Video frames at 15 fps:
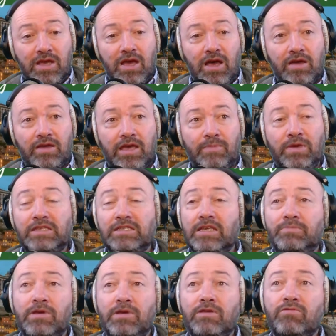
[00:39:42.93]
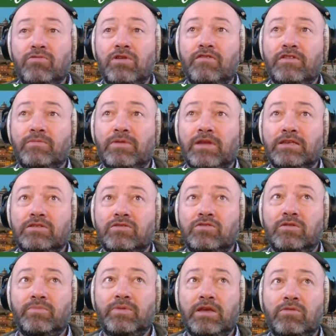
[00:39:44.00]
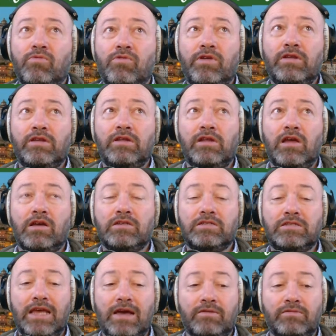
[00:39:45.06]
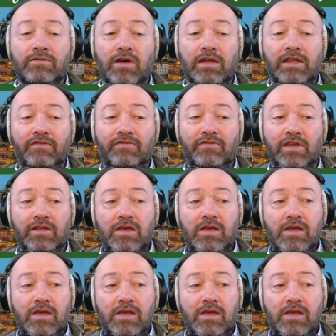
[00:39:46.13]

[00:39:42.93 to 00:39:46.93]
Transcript: Okay, BCP are all over the place. Urubic were in the last town that I lived in,